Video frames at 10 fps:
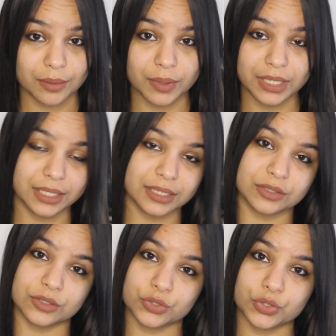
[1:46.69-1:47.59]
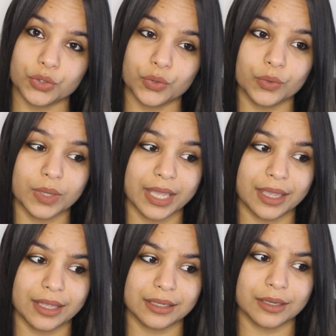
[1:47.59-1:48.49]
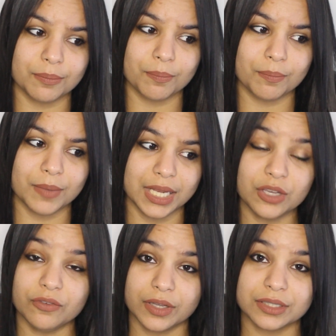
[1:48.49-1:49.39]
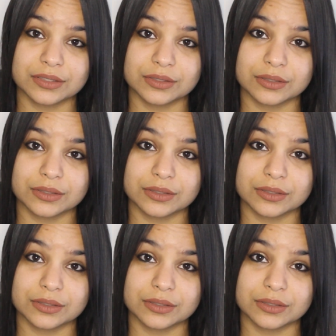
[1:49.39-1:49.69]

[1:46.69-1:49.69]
but it is true, and many of us